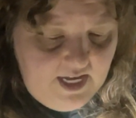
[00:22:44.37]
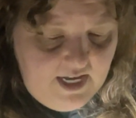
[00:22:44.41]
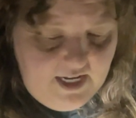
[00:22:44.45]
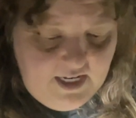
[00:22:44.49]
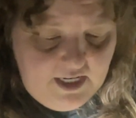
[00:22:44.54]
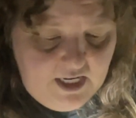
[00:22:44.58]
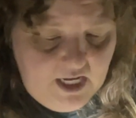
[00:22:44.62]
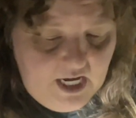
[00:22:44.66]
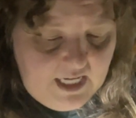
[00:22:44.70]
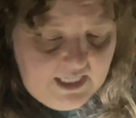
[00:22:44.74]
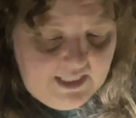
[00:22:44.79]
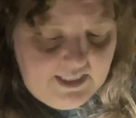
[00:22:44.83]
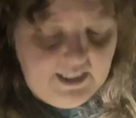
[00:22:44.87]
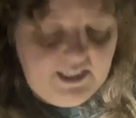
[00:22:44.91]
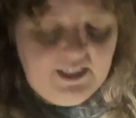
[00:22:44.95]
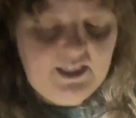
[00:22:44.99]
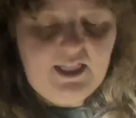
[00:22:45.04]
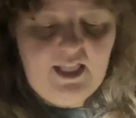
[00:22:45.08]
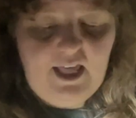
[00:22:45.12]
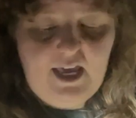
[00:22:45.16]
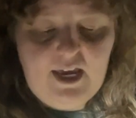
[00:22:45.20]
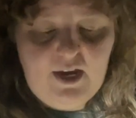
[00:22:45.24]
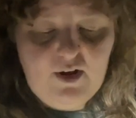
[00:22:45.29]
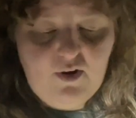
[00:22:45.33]
and tossing
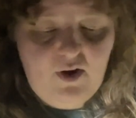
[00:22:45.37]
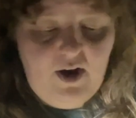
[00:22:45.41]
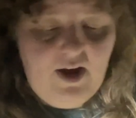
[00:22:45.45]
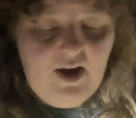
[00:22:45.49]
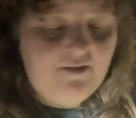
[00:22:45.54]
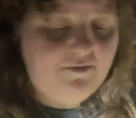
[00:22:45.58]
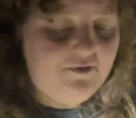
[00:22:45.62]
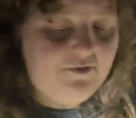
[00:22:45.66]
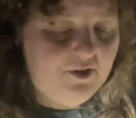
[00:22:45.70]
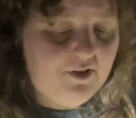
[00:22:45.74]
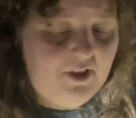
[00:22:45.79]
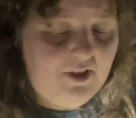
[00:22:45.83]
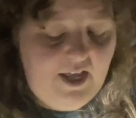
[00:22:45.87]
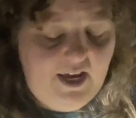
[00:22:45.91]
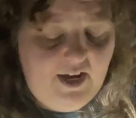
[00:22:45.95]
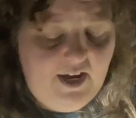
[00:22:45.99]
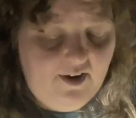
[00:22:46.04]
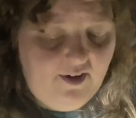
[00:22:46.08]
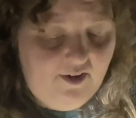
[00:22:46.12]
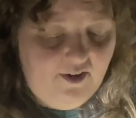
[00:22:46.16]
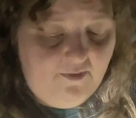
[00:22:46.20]
layer after layer